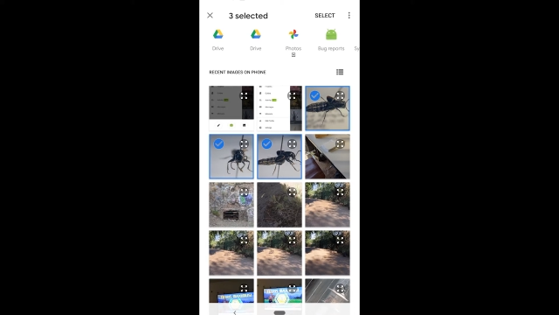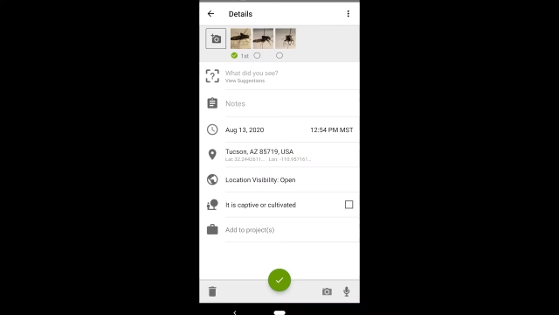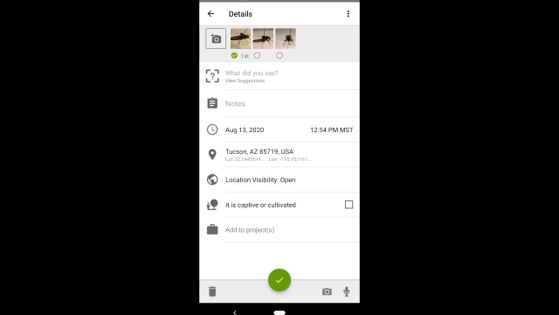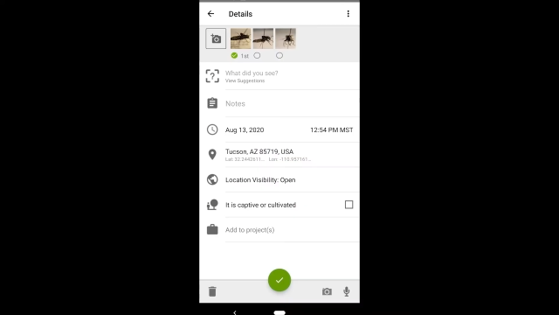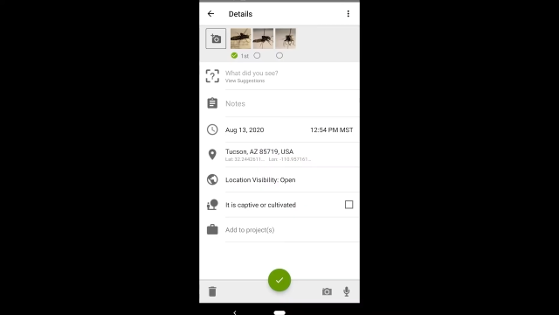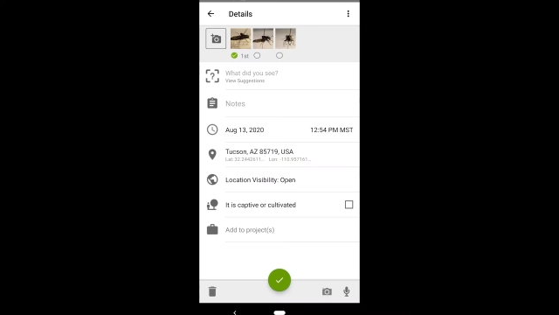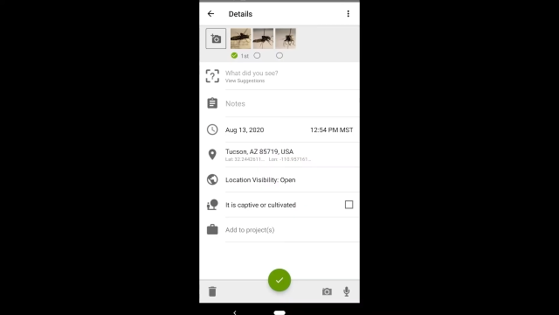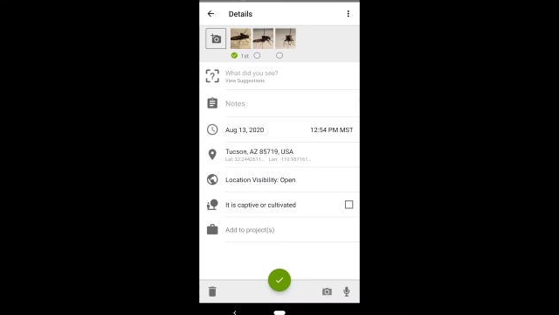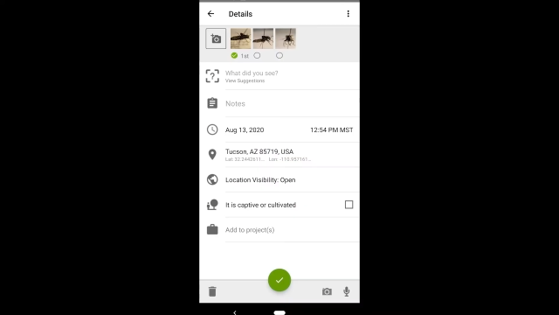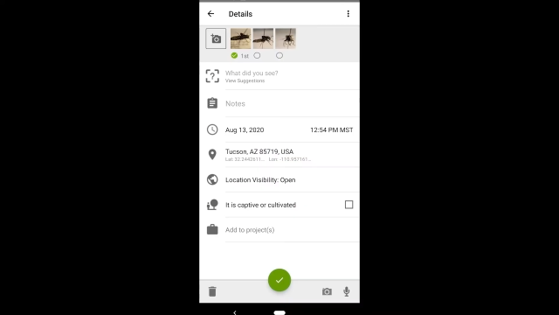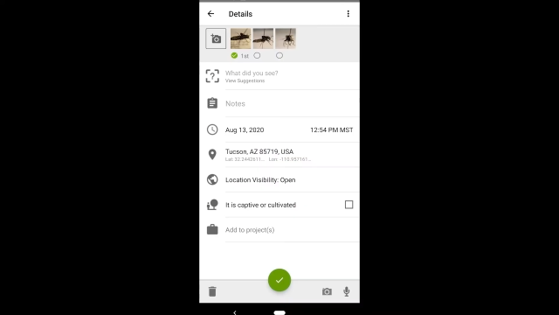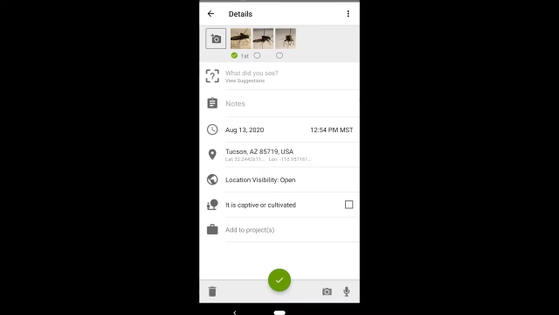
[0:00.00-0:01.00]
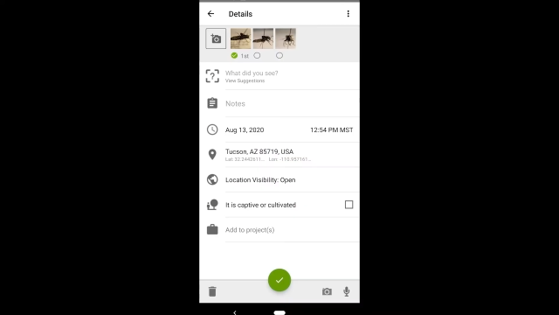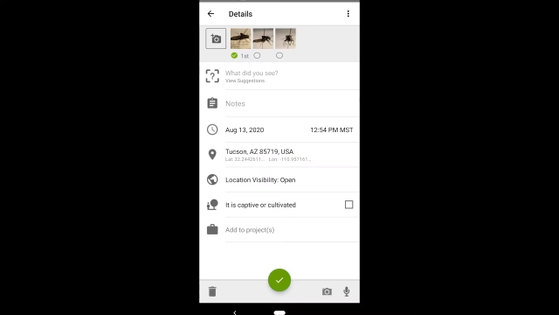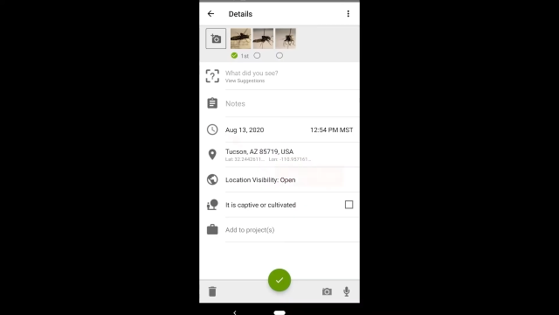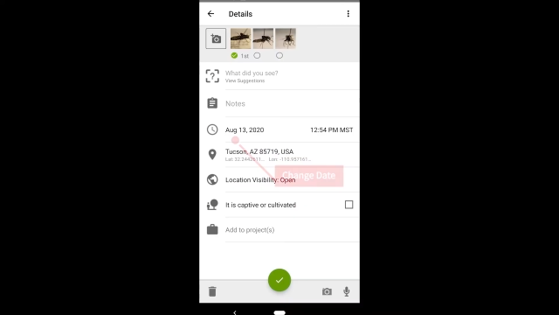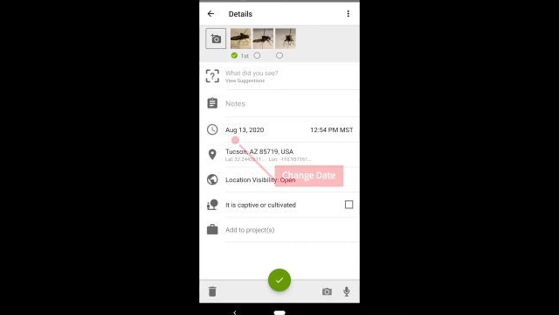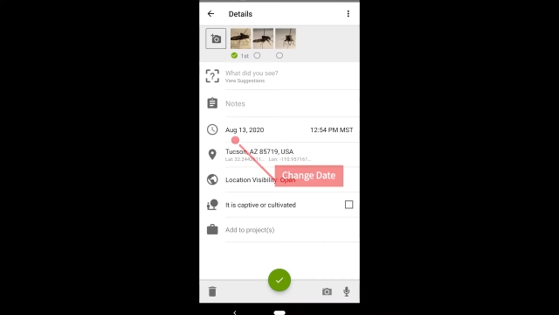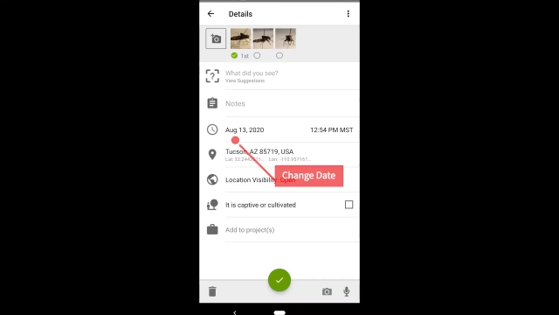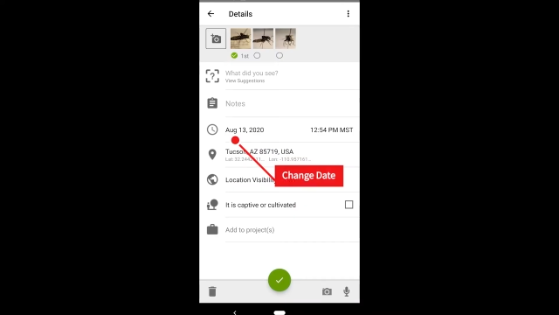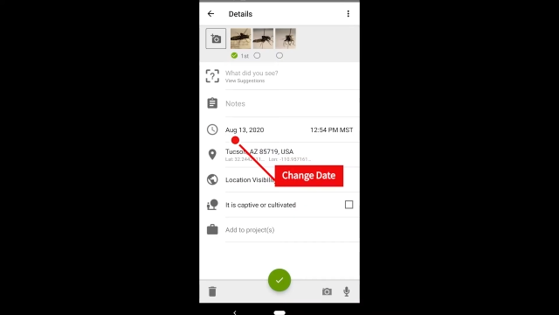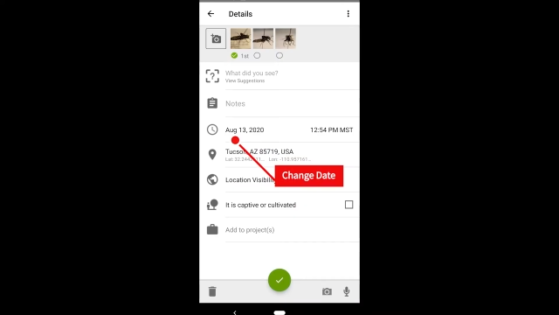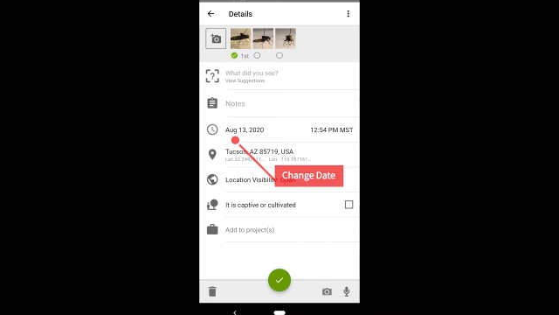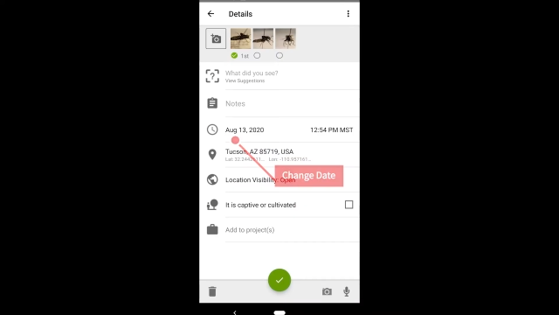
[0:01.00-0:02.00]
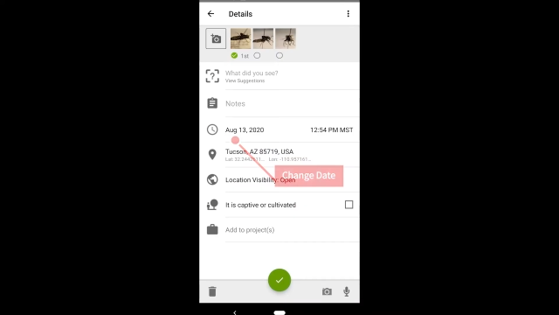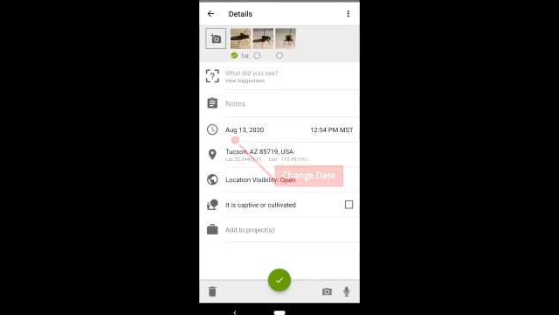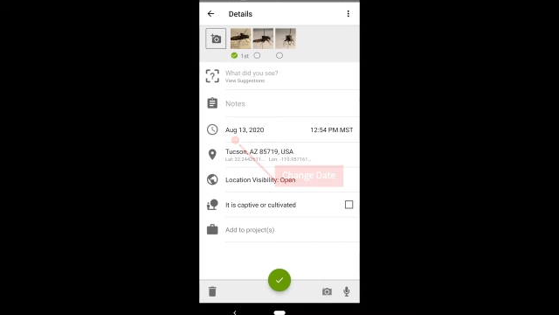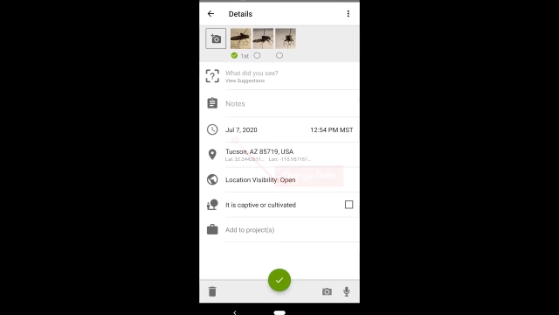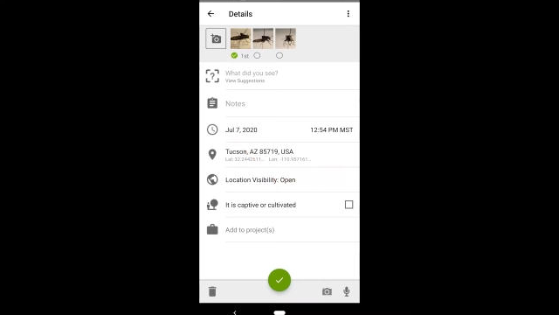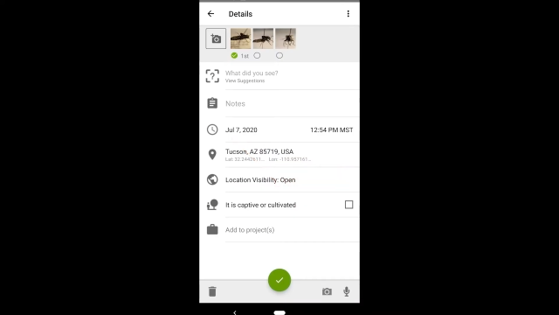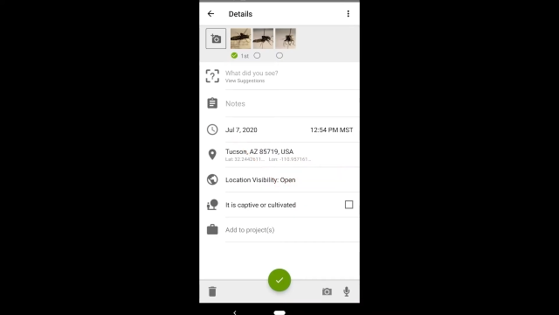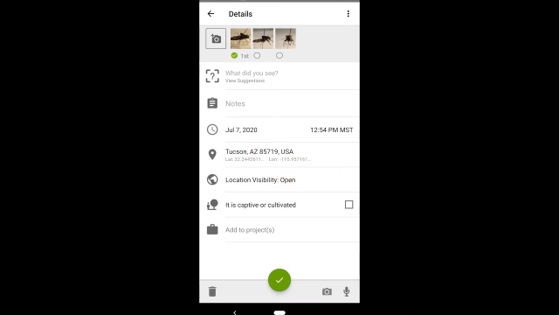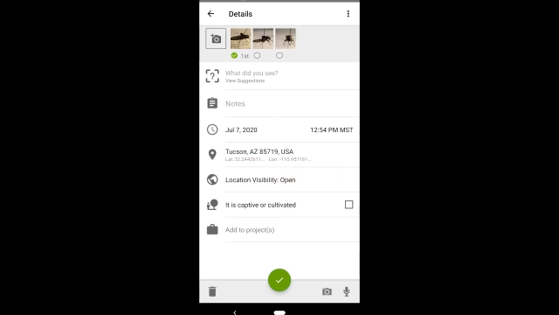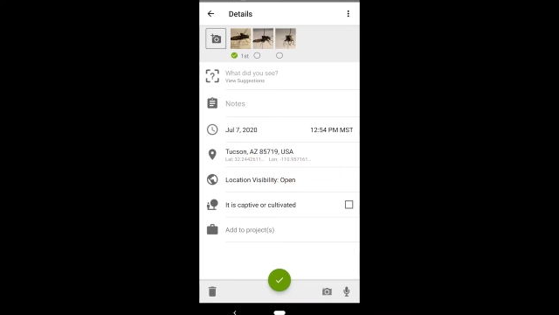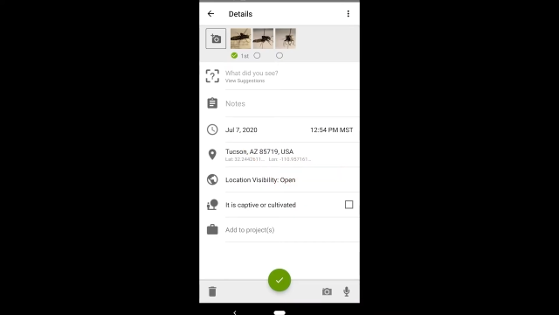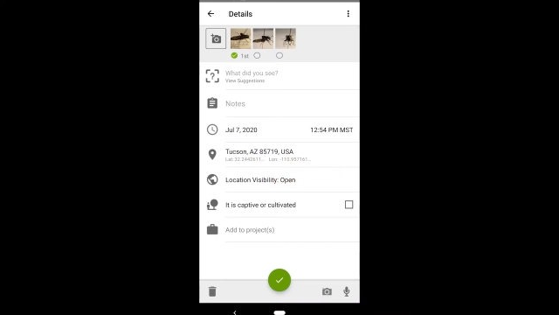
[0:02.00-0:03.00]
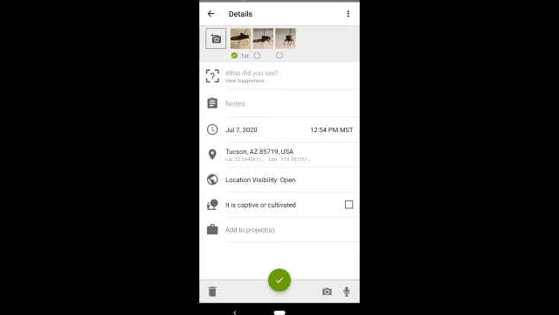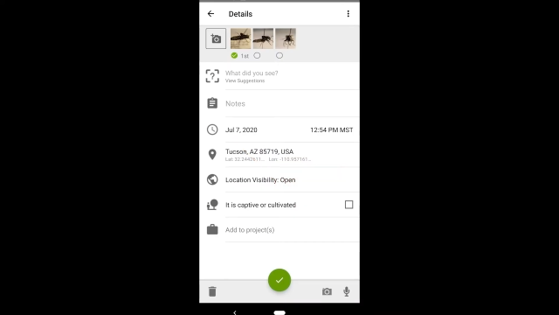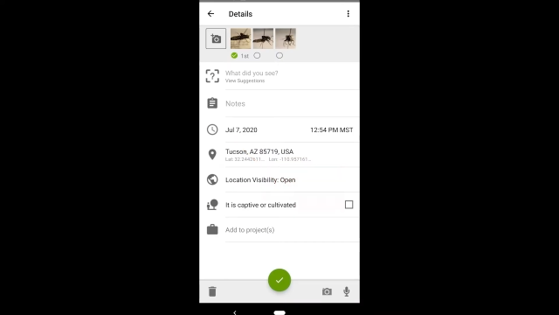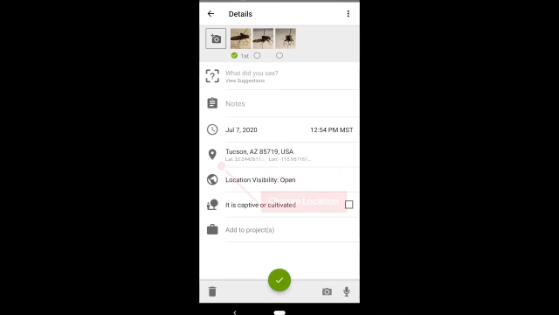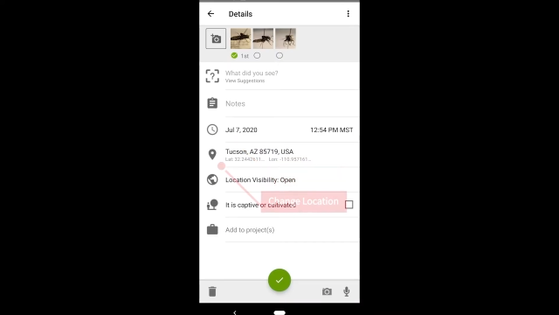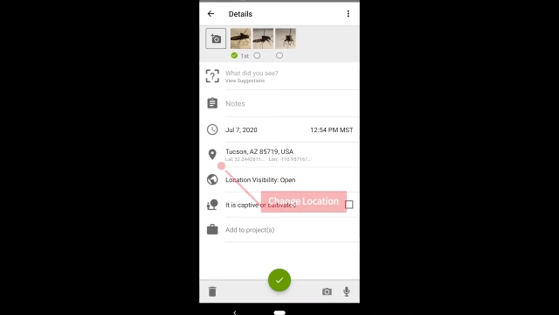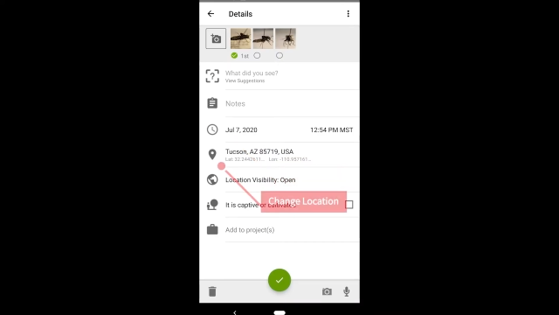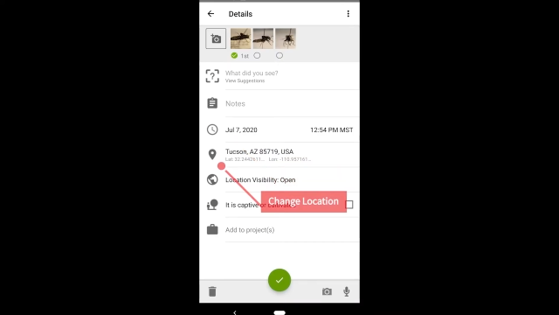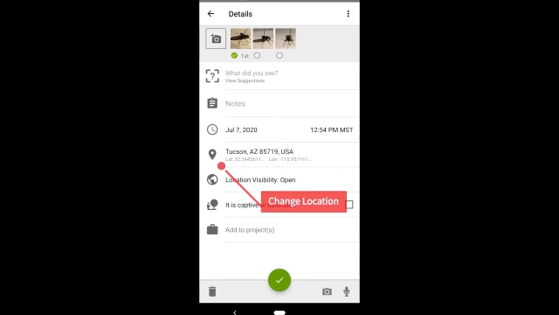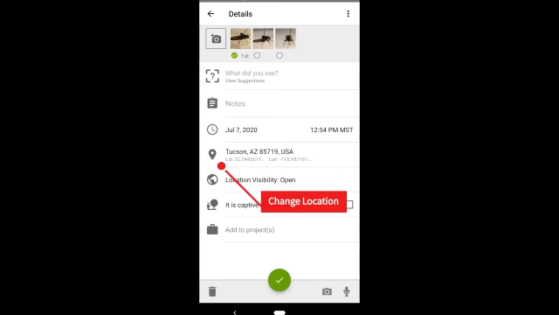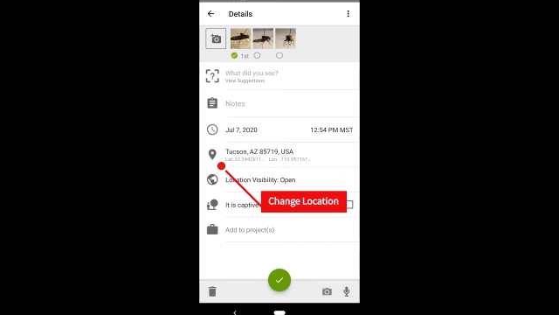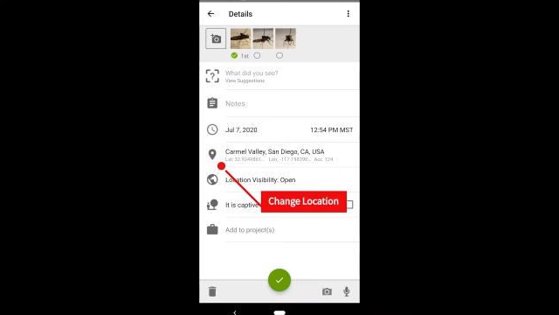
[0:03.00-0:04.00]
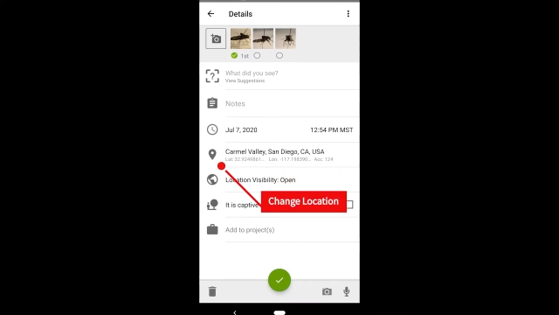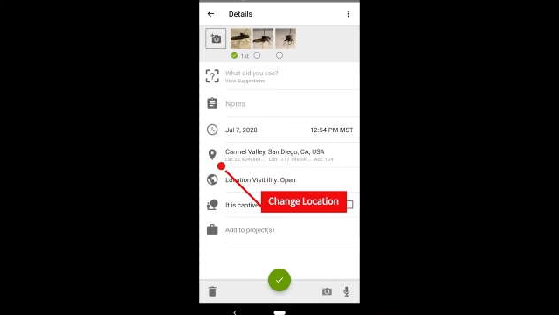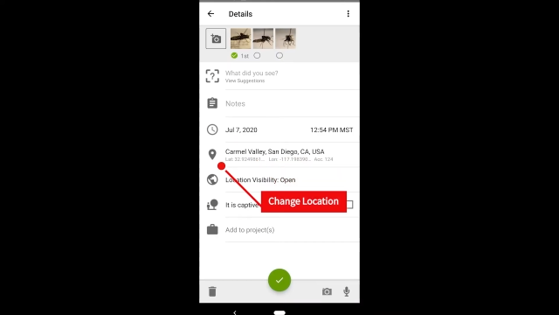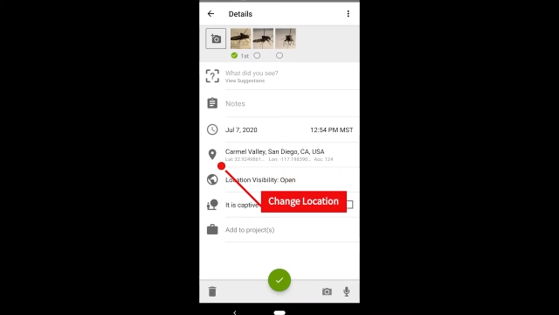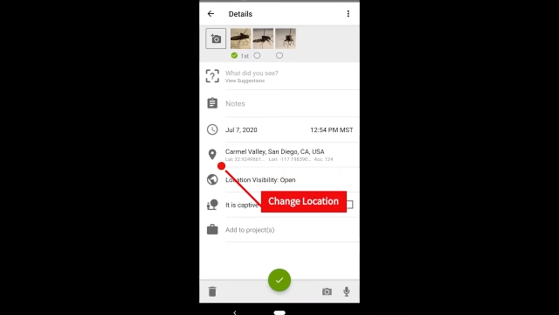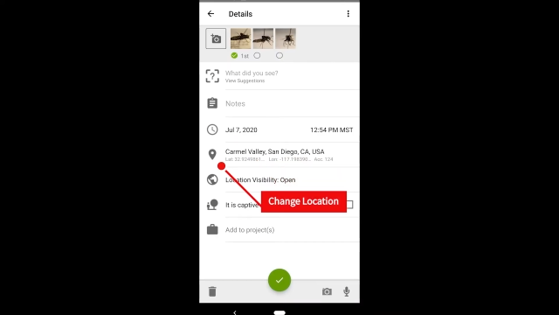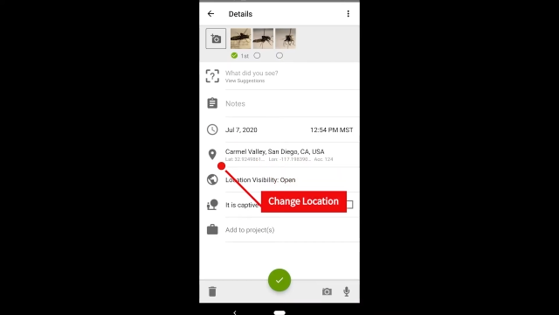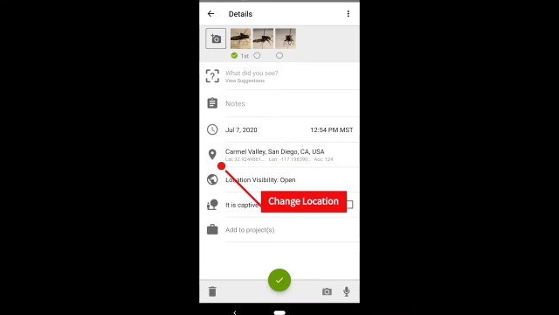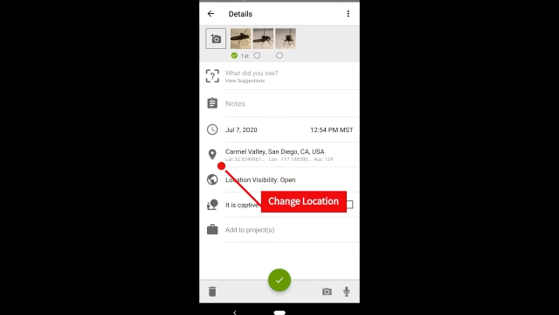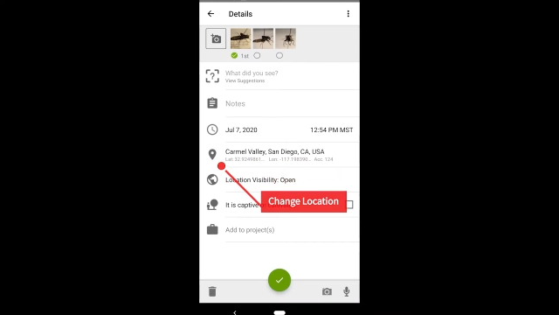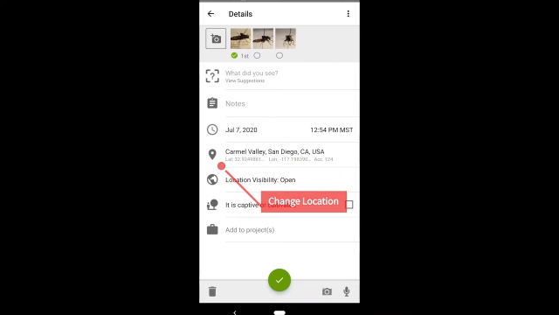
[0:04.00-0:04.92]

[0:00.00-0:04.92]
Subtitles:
(no speaker visible)